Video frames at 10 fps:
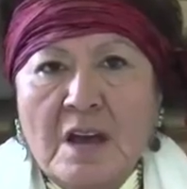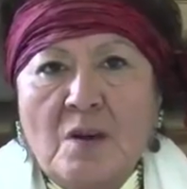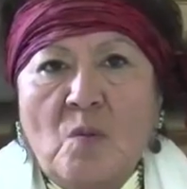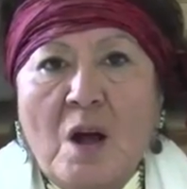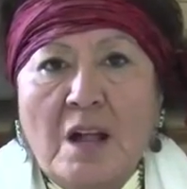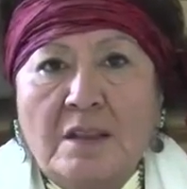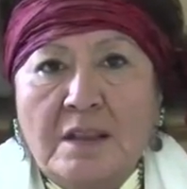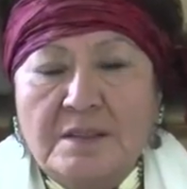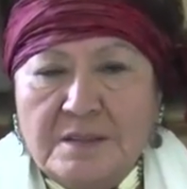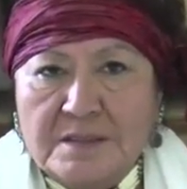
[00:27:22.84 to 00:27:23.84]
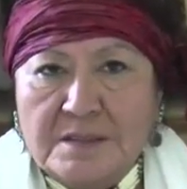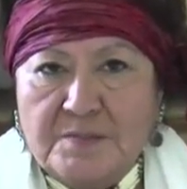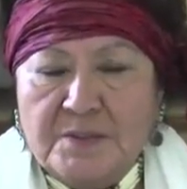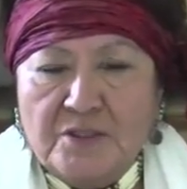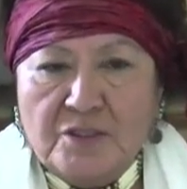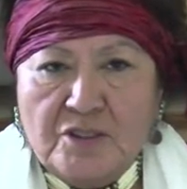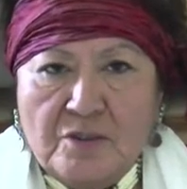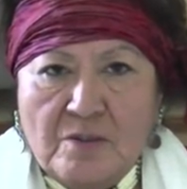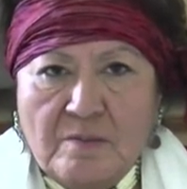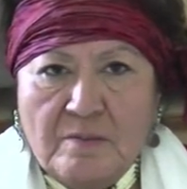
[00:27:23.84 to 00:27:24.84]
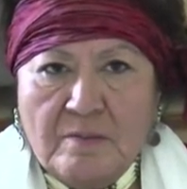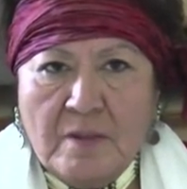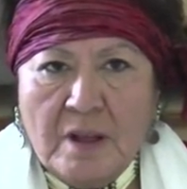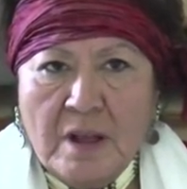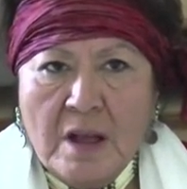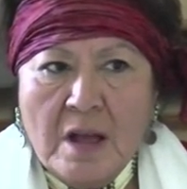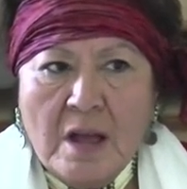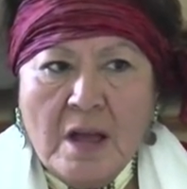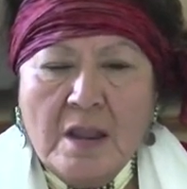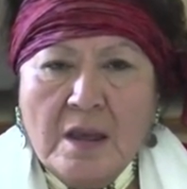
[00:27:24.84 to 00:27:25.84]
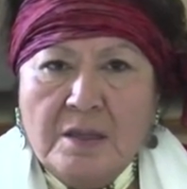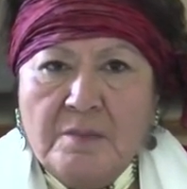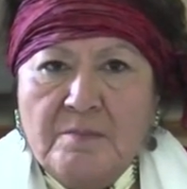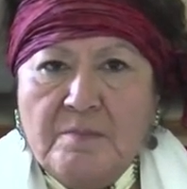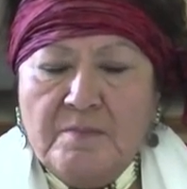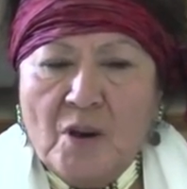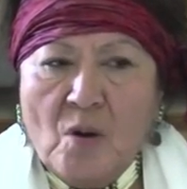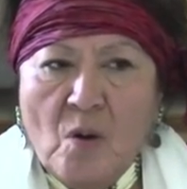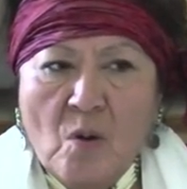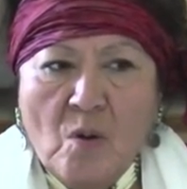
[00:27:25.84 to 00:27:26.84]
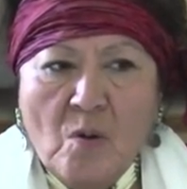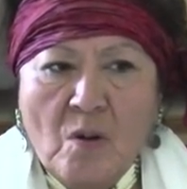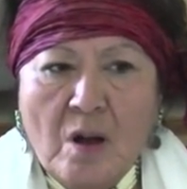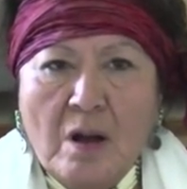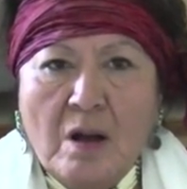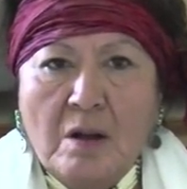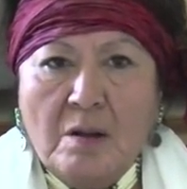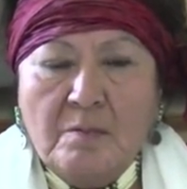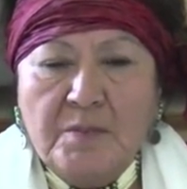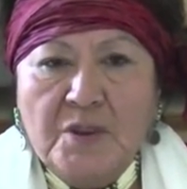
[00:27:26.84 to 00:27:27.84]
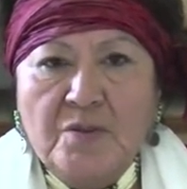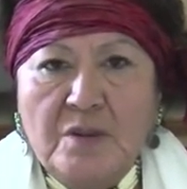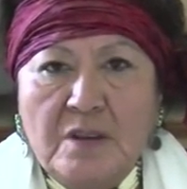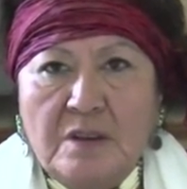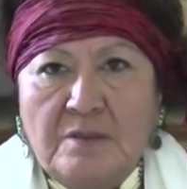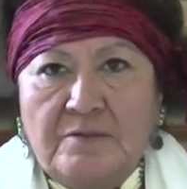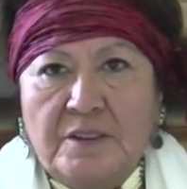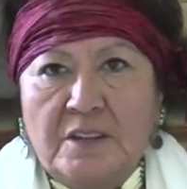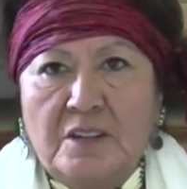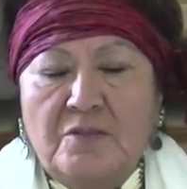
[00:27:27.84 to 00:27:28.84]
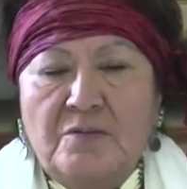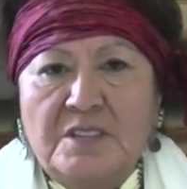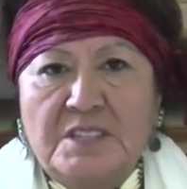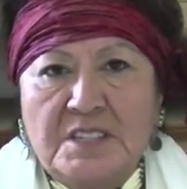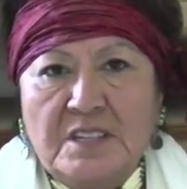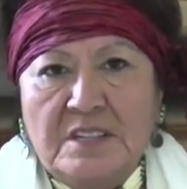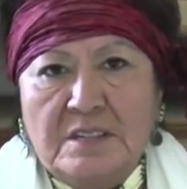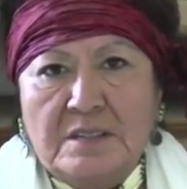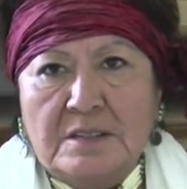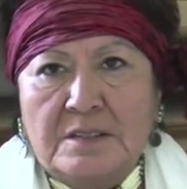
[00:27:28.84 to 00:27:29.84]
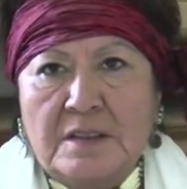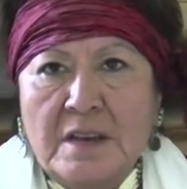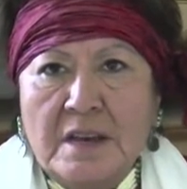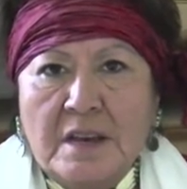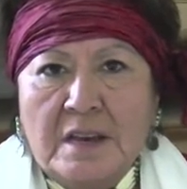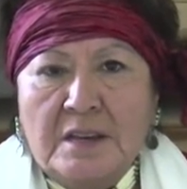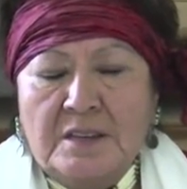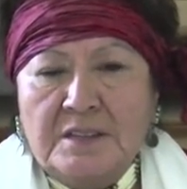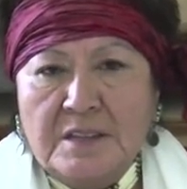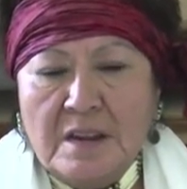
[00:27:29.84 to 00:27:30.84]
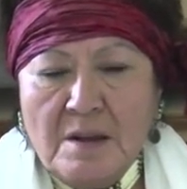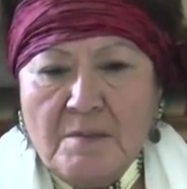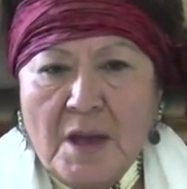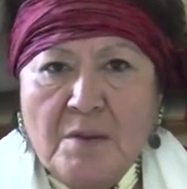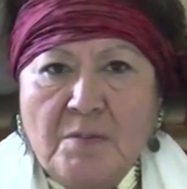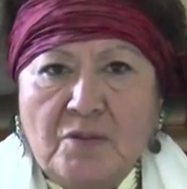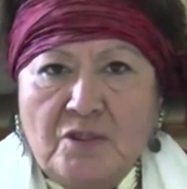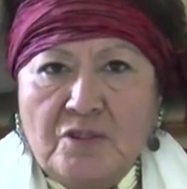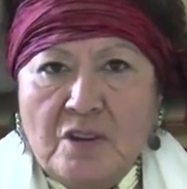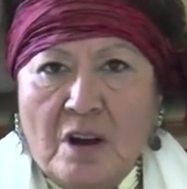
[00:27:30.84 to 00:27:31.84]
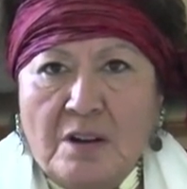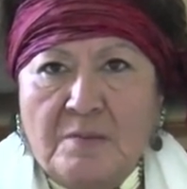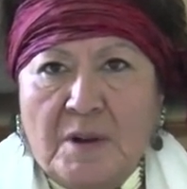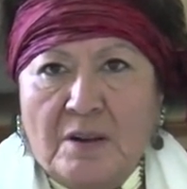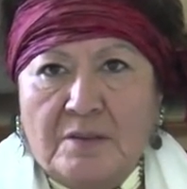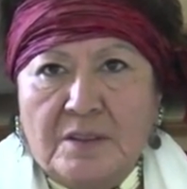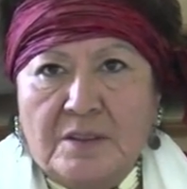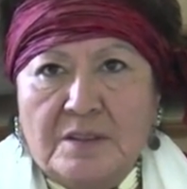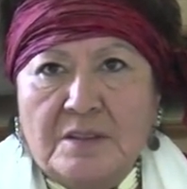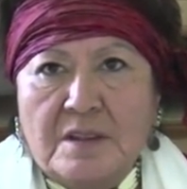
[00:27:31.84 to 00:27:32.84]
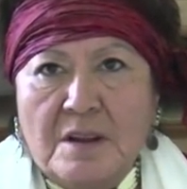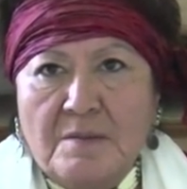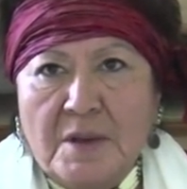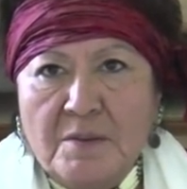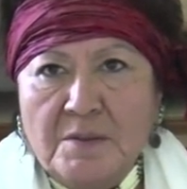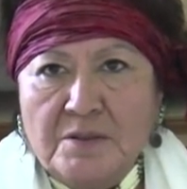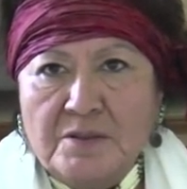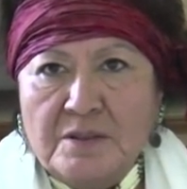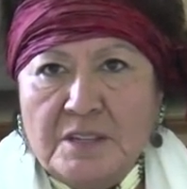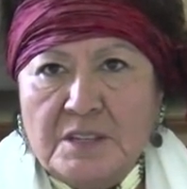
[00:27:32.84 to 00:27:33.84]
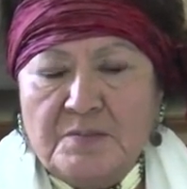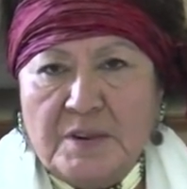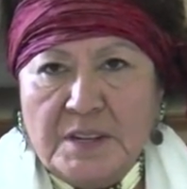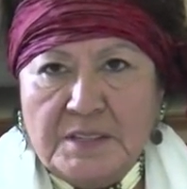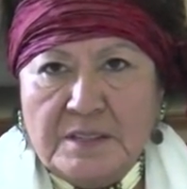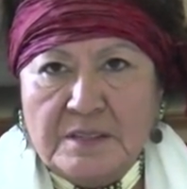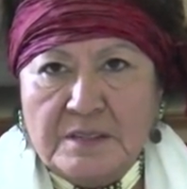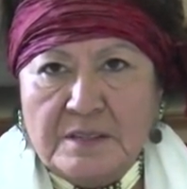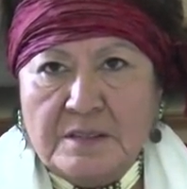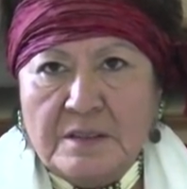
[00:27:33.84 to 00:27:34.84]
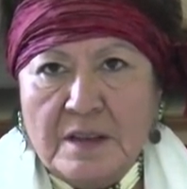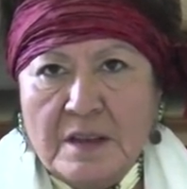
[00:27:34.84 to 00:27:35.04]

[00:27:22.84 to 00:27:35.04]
well as the spiritual. And the, the whole uh, beauty of it and the resilience is that I'm able to talk about this, that I'm able to express this